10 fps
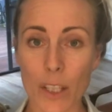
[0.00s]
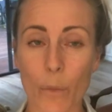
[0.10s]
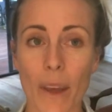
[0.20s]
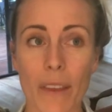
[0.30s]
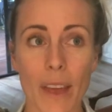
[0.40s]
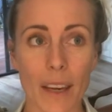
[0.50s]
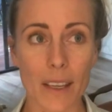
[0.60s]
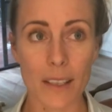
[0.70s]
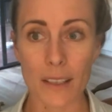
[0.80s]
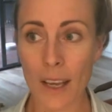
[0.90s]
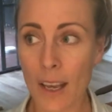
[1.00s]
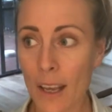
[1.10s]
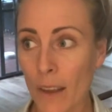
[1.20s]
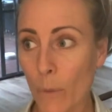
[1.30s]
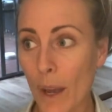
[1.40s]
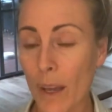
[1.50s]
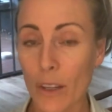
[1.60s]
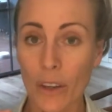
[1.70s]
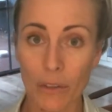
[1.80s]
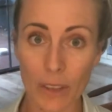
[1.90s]
and whether that is we're,
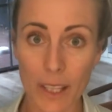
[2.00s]
you know,